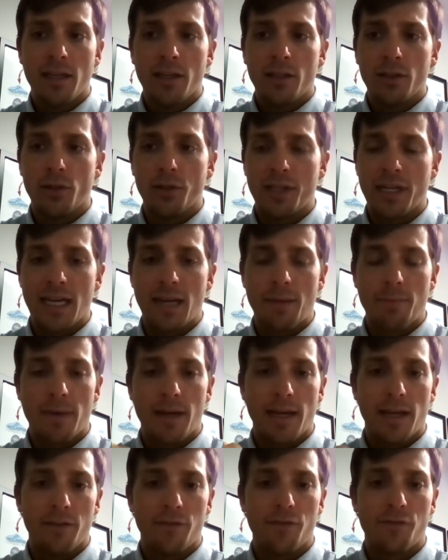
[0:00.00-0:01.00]
looking at
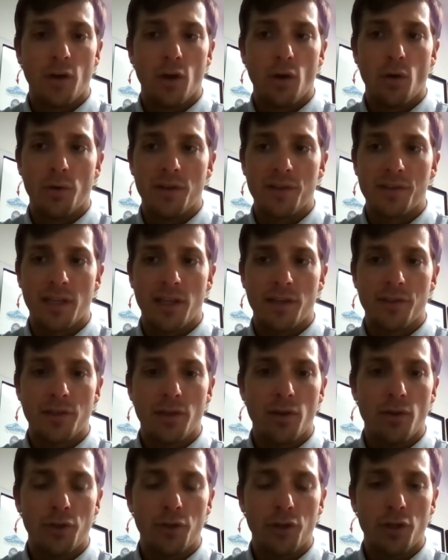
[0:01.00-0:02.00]
my phone, it says,
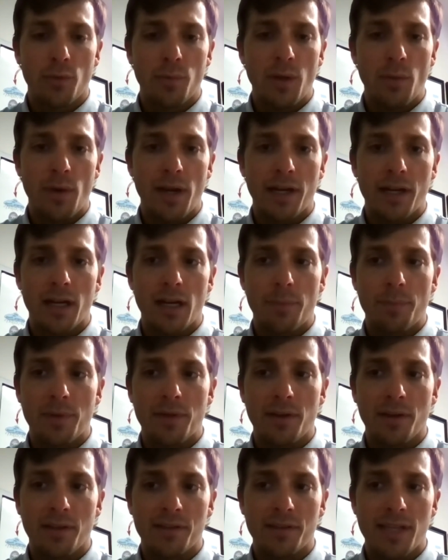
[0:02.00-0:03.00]
oh, you're going to be waking up
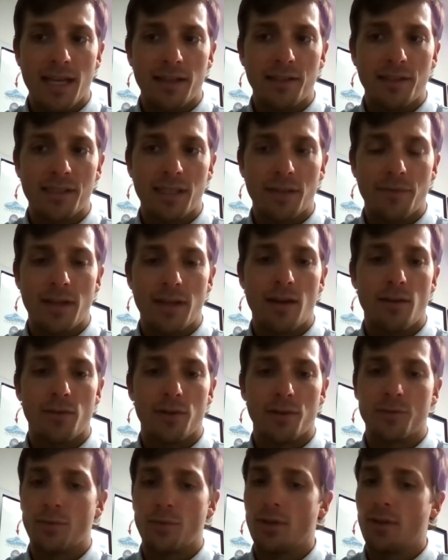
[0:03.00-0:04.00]
in exactly seven
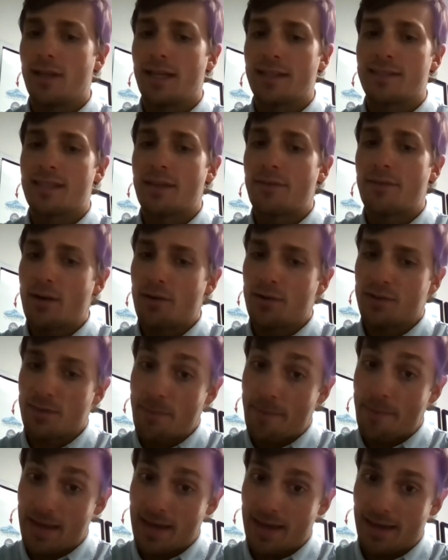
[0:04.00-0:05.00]
hours. Well, that's seven hours
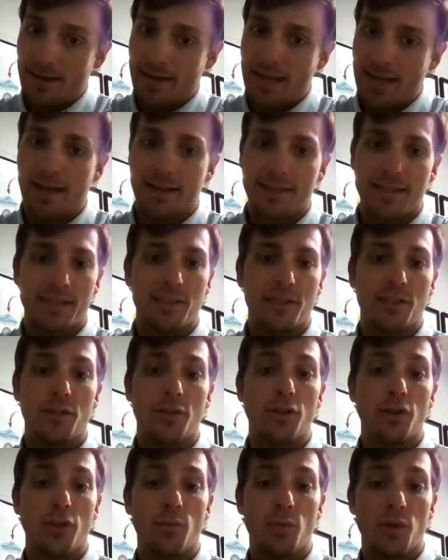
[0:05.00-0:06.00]
in bed, not exactly
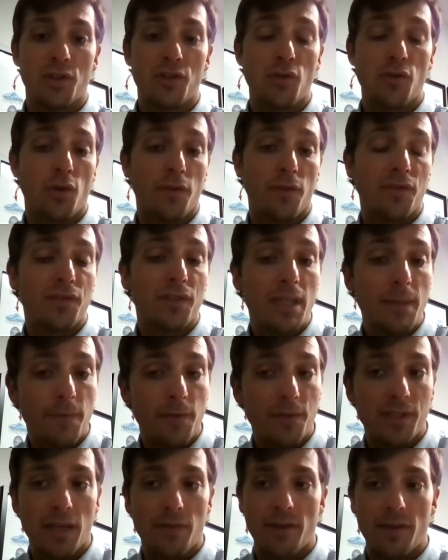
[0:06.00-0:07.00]
good restorative sleep
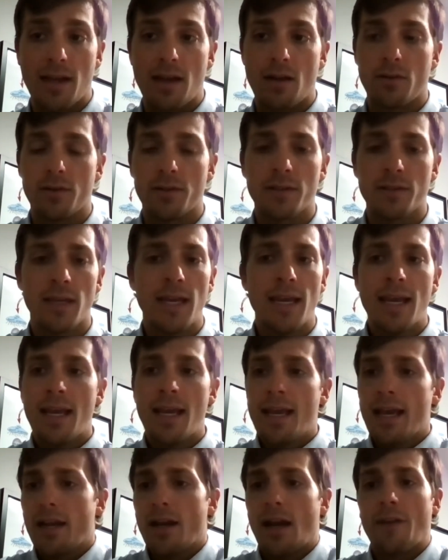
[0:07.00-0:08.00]
for seven hours.
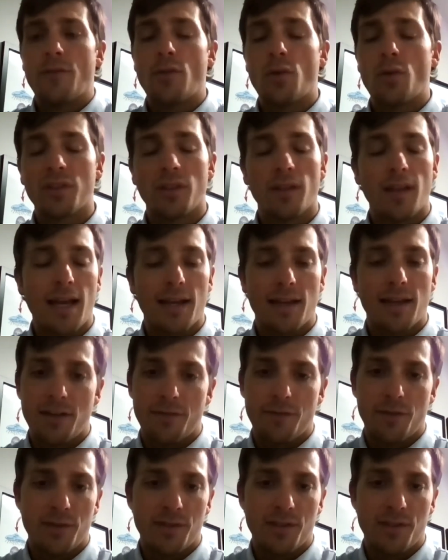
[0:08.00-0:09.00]
And I've noticed a lot of
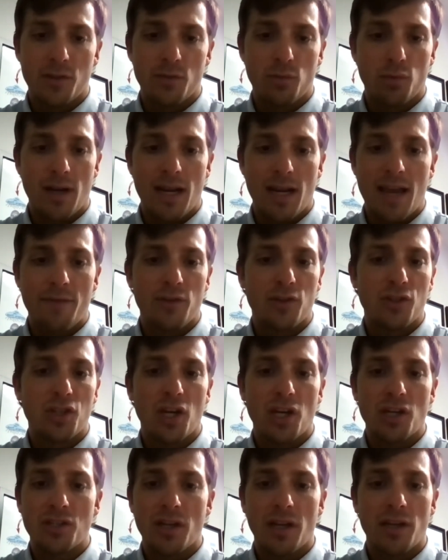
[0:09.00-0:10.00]
differences where I haven't
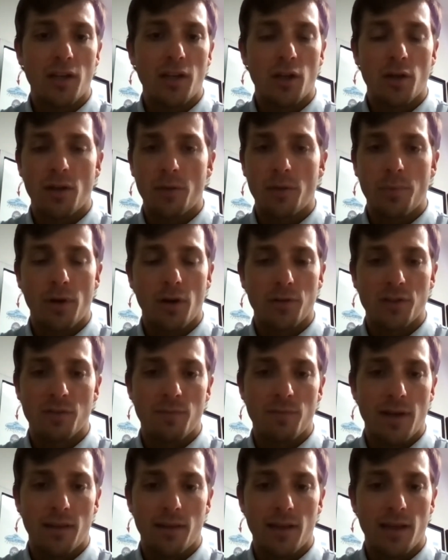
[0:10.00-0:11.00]
changed any other parts
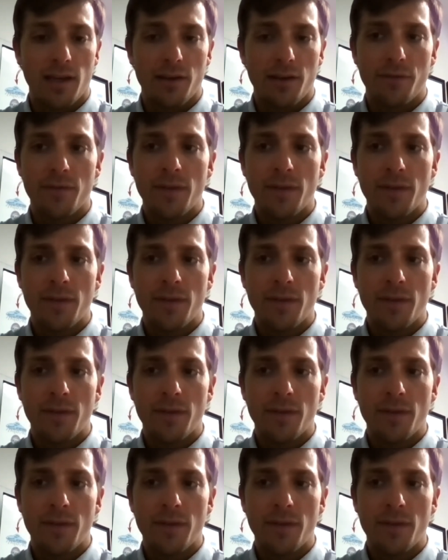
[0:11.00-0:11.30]
of my life.